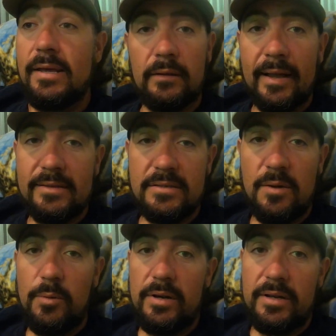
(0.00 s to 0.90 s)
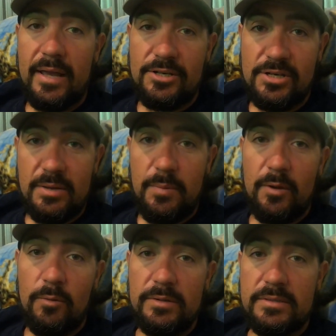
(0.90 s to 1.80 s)
Like I said, we didn't catch any
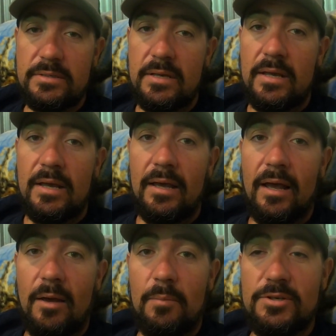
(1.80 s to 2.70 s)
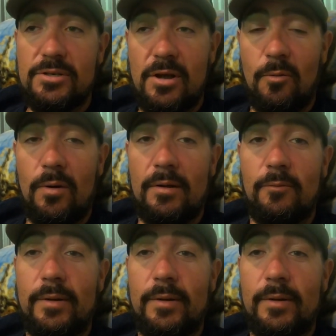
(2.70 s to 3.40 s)
big ones, but you know what?